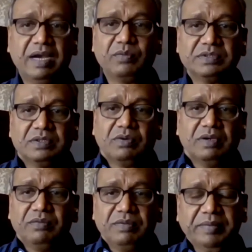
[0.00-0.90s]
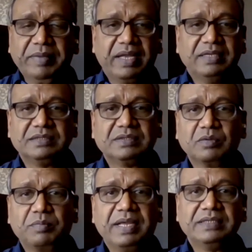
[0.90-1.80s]
that was the only way marriages
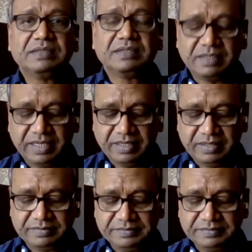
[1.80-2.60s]
took place, right?